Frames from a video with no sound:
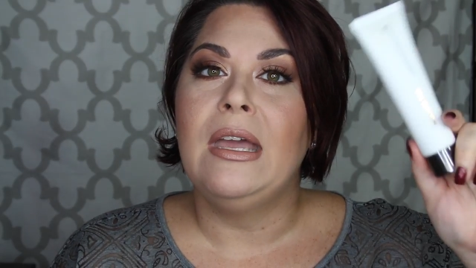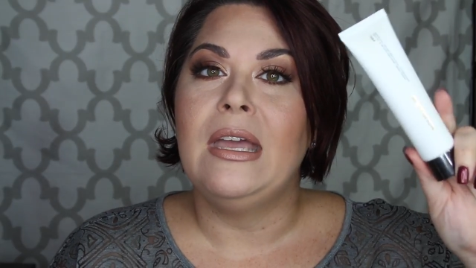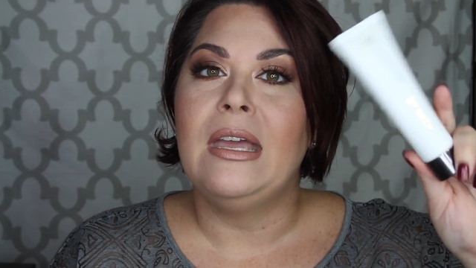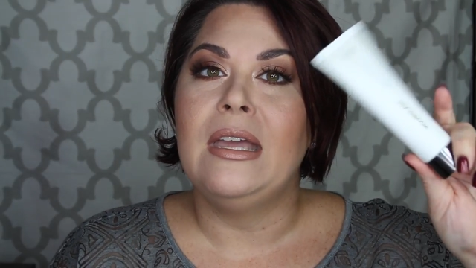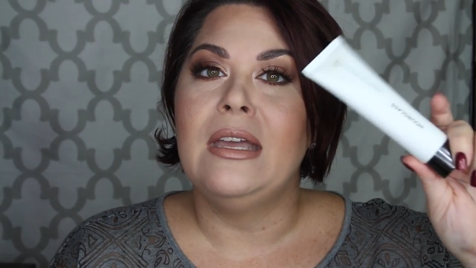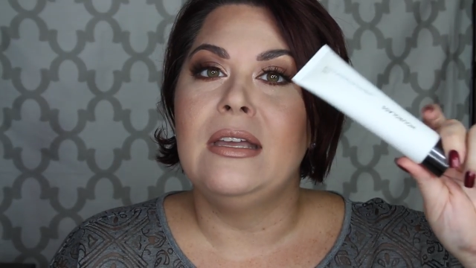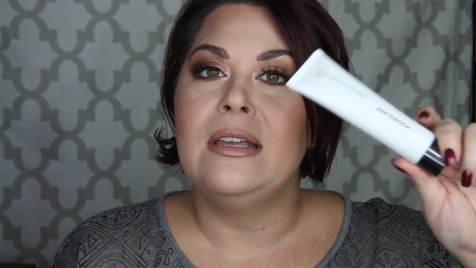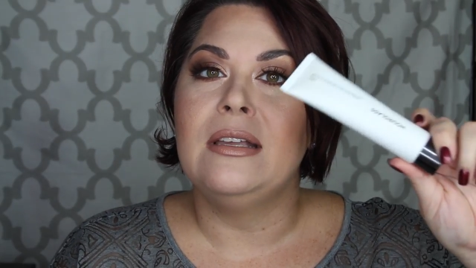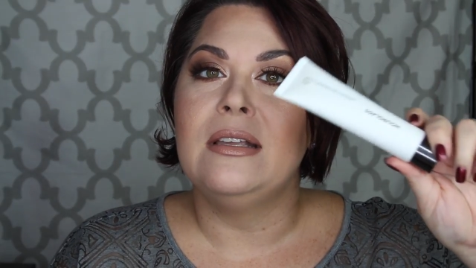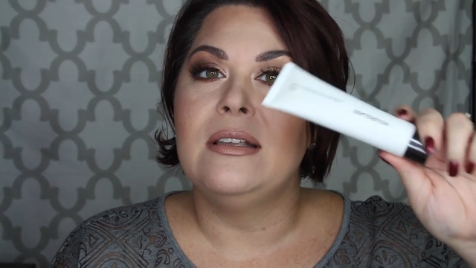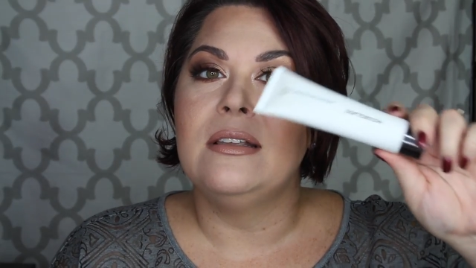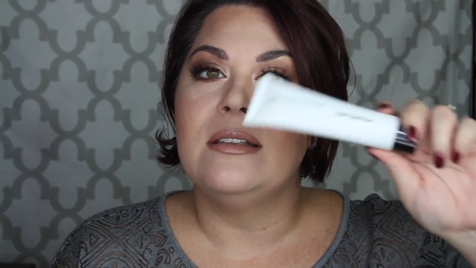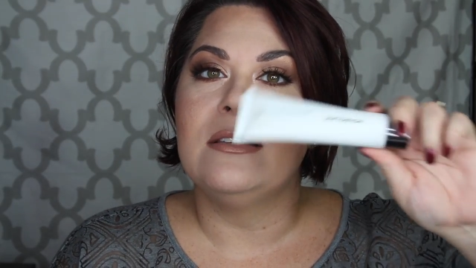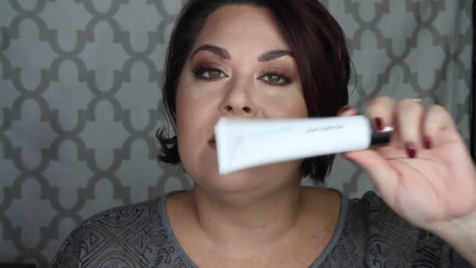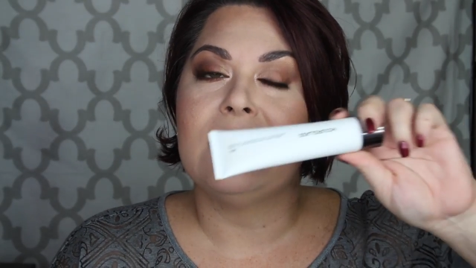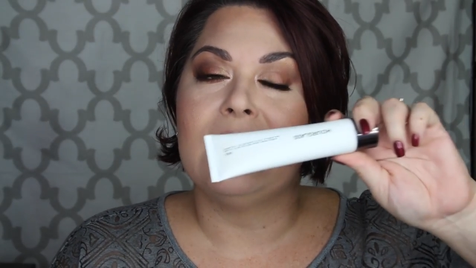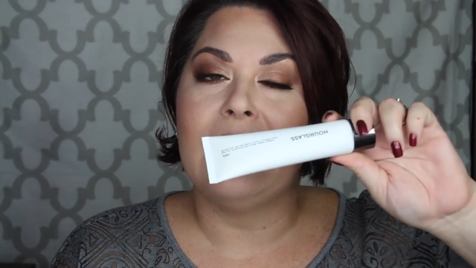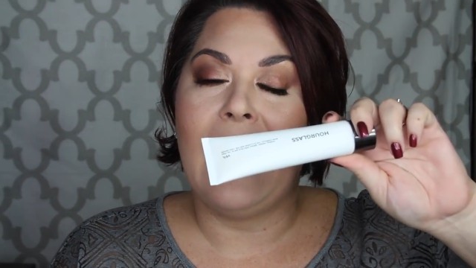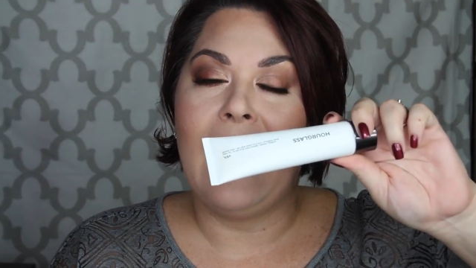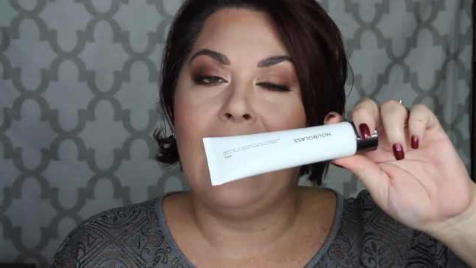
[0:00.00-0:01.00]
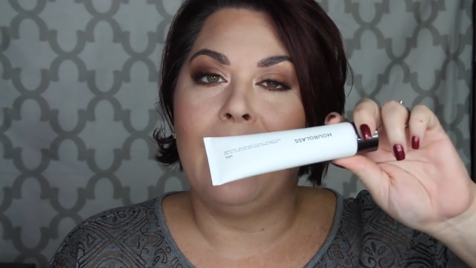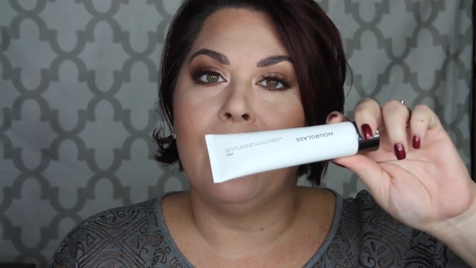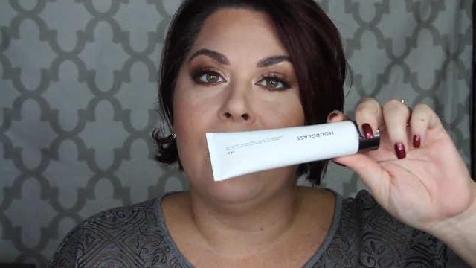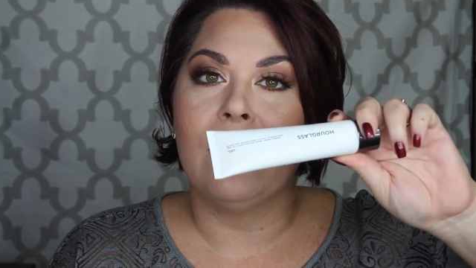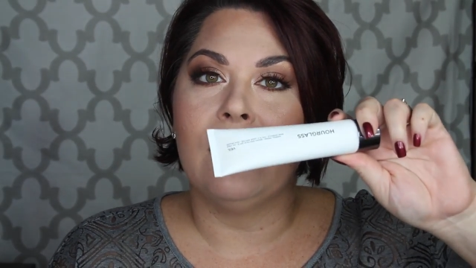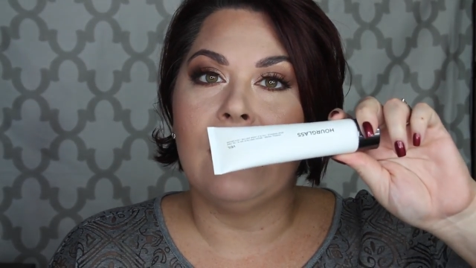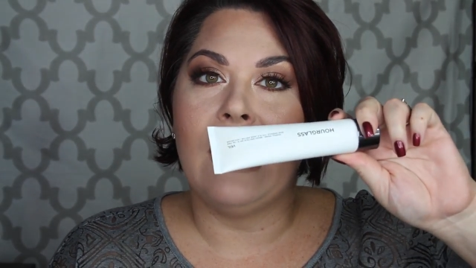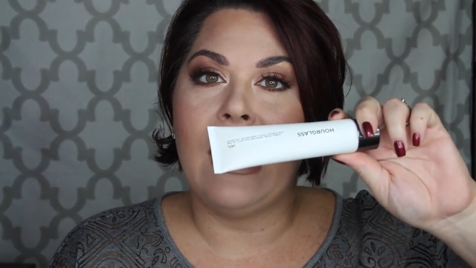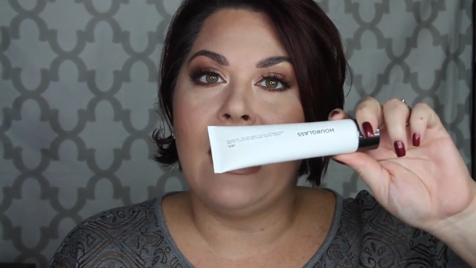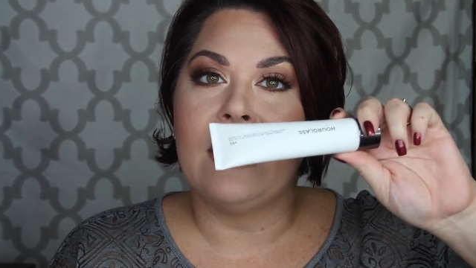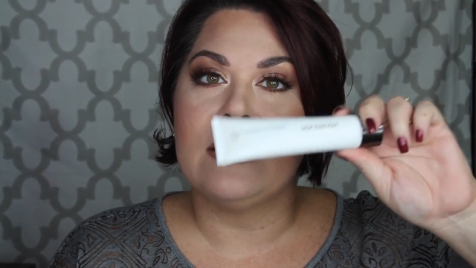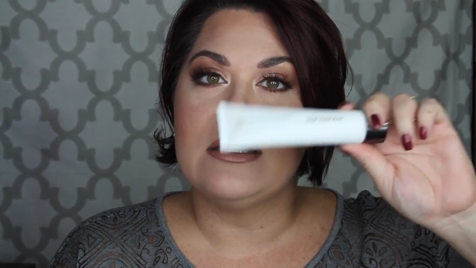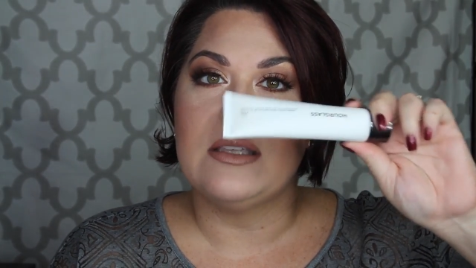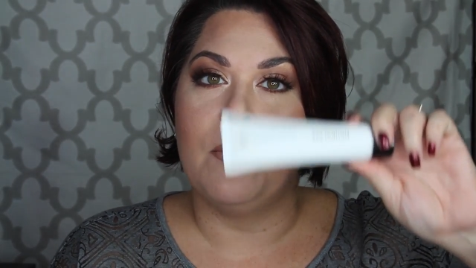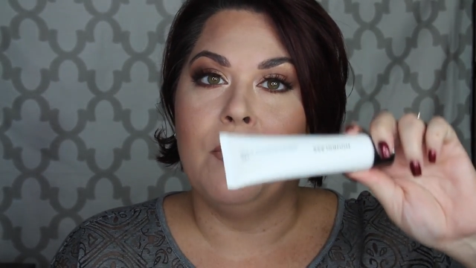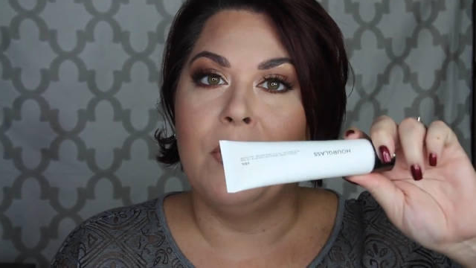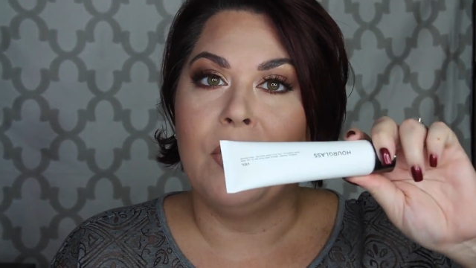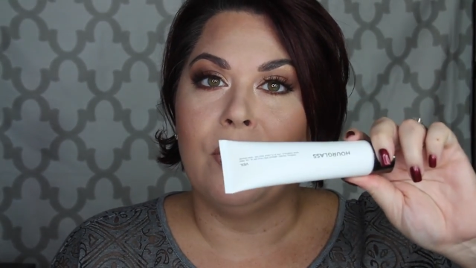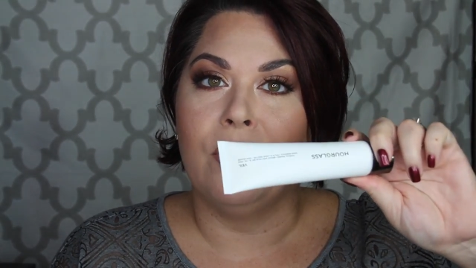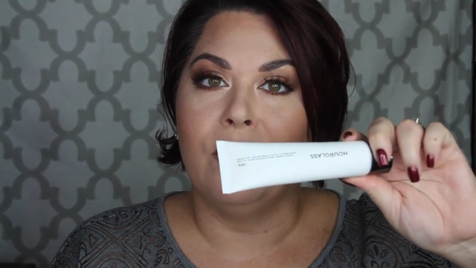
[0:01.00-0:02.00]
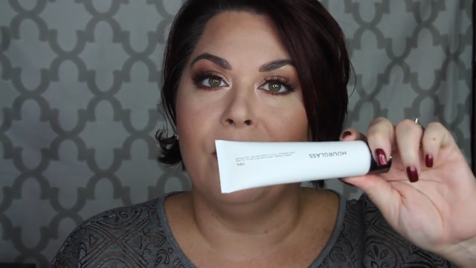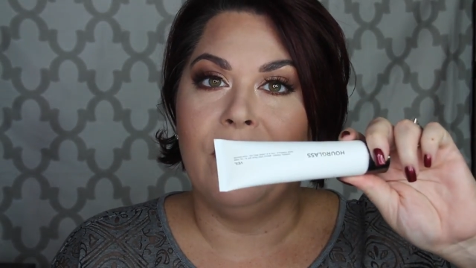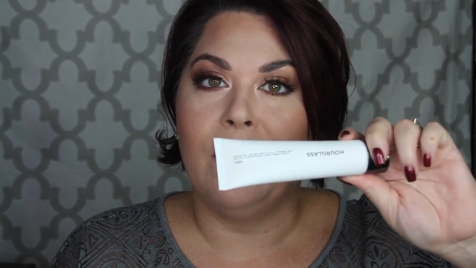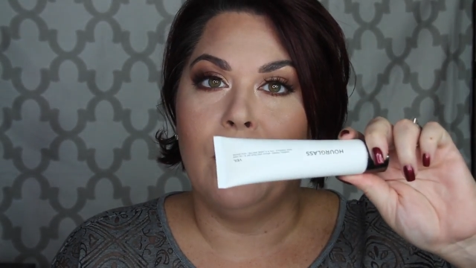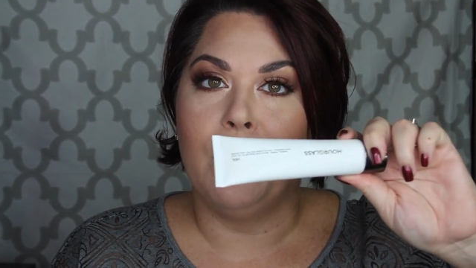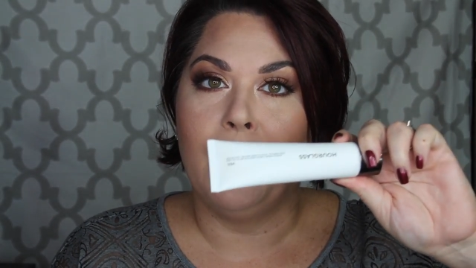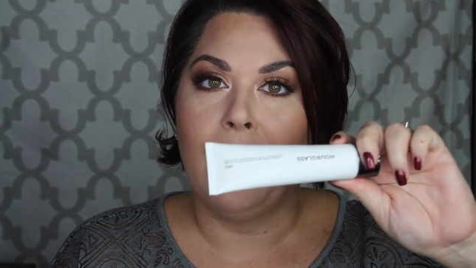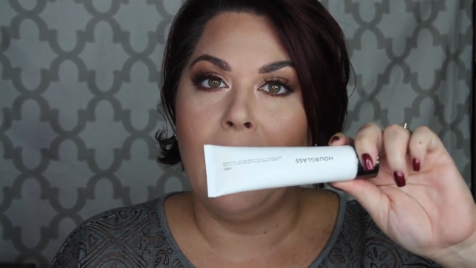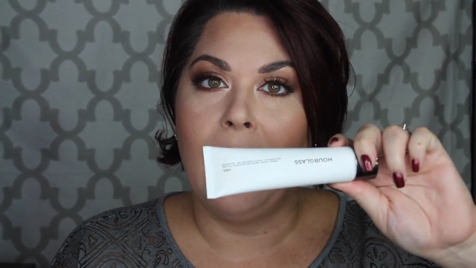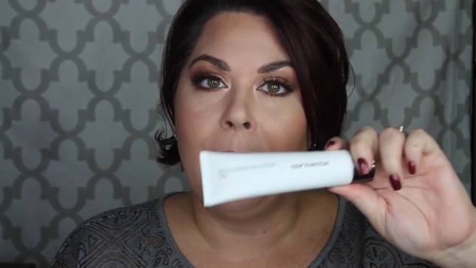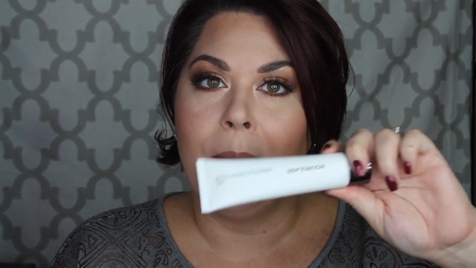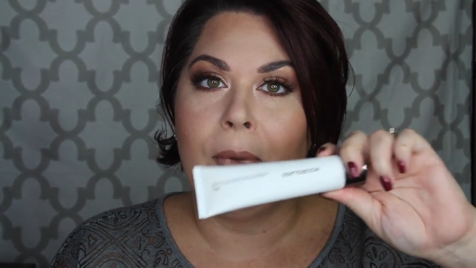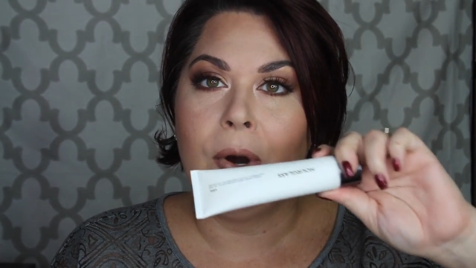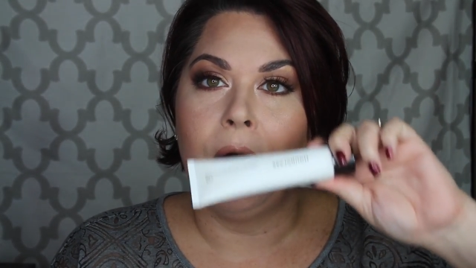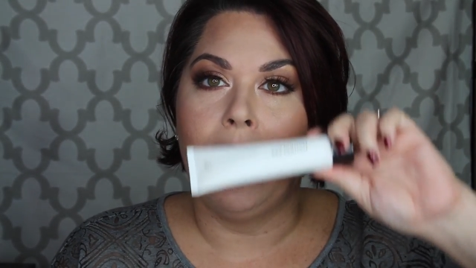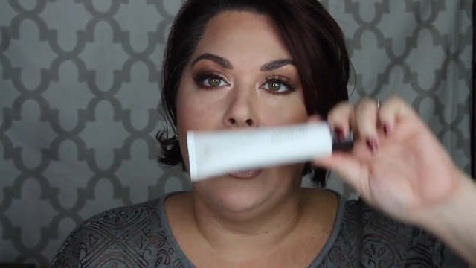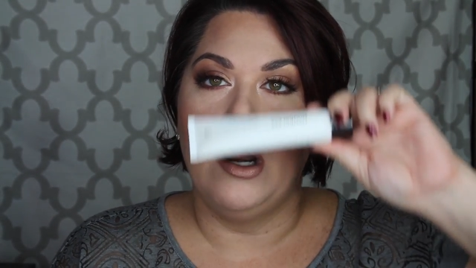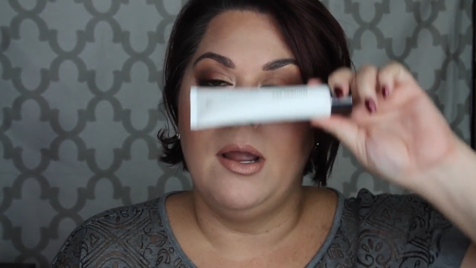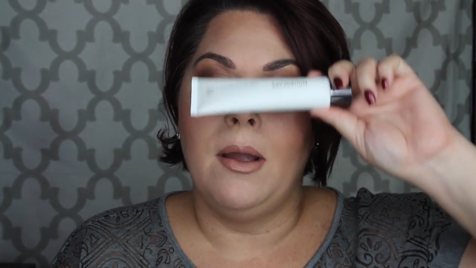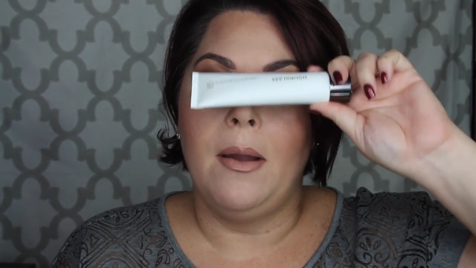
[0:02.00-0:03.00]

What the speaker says: is the Hourglass Mineral Veil Primer.